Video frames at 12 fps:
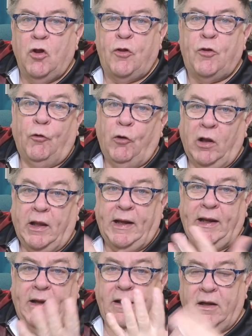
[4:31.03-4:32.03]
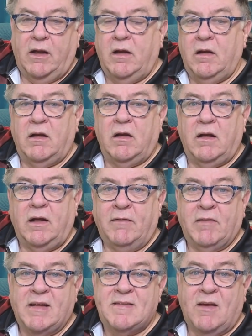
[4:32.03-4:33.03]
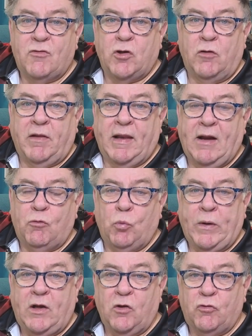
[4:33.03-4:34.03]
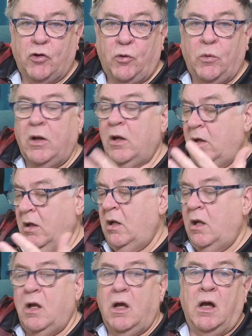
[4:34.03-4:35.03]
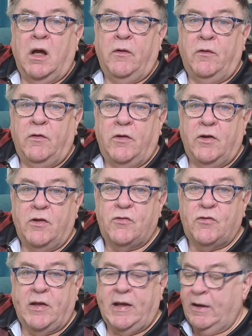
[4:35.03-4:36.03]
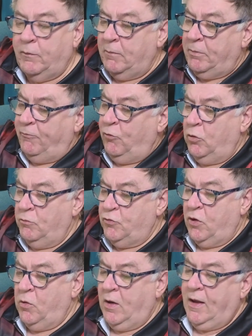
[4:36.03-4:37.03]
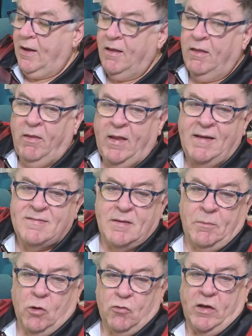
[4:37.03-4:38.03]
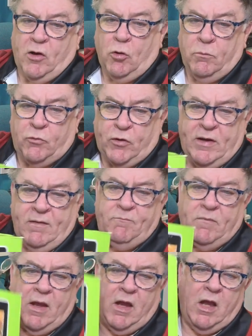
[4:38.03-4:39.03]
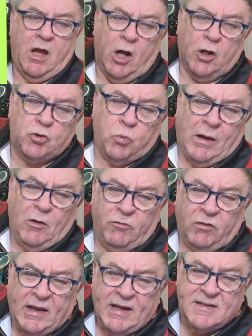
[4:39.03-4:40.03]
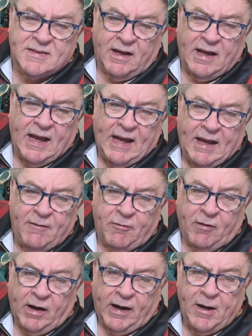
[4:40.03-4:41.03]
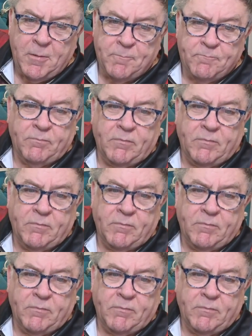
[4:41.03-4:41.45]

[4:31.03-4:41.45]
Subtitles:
thoroughly give it a test over the next week or two and see how it performs. So that's the box it comes in. A 12 litre air fryer,